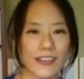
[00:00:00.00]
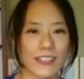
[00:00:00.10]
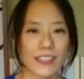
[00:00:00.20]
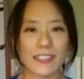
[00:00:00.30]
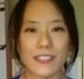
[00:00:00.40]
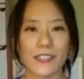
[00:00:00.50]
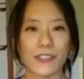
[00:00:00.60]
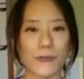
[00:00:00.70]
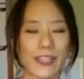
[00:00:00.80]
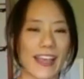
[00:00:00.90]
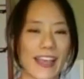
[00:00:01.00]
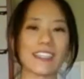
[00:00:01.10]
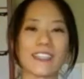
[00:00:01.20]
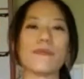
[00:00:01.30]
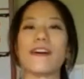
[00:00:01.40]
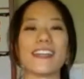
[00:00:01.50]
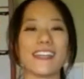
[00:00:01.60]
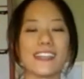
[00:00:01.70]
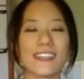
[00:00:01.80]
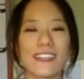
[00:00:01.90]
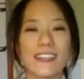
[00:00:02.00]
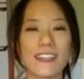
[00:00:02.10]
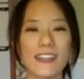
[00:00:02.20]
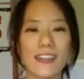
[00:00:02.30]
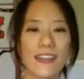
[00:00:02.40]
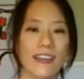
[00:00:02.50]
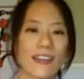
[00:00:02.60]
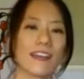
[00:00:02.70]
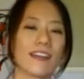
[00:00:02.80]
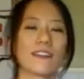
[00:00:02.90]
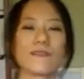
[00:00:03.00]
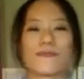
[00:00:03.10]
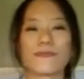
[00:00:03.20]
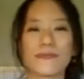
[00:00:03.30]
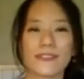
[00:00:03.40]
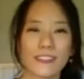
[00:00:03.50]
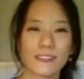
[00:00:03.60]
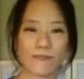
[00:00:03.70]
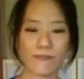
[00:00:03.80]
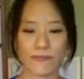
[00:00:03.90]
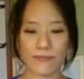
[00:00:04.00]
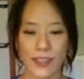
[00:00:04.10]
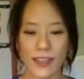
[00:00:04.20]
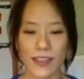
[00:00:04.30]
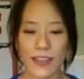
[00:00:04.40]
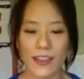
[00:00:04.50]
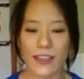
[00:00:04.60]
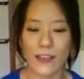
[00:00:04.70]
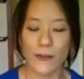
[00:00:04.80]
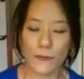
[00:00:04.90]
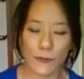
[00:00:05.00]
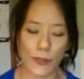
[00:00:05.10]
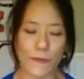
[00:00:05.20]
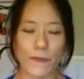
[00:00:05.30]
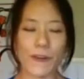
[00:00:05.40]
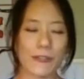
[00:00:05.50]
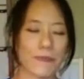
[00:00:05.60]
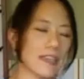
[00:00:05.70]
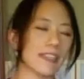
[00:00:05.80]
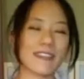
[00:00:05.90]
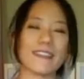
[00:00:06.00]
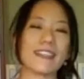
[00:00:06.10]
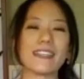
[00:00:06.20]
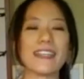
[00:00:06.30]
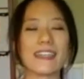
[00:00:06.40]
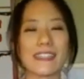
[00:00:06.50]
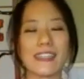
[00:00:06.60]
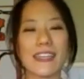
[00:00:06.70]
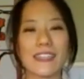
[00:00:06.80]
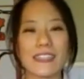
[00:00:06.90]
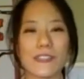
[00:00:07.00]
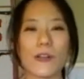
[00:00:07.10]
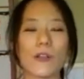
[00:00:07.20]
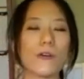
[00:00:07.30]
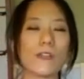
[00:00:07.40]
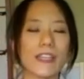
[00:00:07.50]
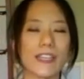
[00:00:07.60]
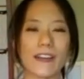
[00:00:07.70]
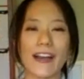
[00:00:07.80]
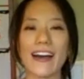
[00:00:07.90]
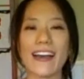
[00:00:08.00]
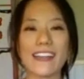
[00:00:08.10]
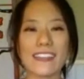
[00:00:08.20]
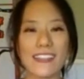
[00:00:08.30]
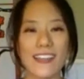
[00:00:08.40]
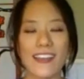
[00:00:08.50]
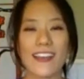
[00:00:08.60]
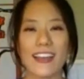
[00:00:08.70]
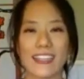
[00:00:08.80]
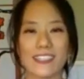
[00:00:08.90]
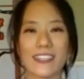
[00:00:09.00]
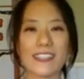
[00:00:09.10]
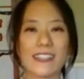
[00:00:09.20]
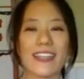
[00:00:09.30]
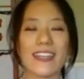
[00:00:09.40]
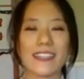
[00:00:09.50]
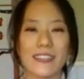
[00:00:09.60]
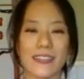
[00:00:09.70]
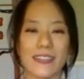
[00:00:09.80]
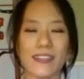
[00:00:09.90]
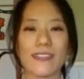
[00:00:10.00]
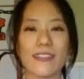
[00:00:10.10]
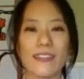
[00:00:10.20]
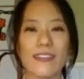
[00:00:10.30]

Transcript: just to relax your body. For the first piece of the sitting set, it's closing your eyes and just sitting still.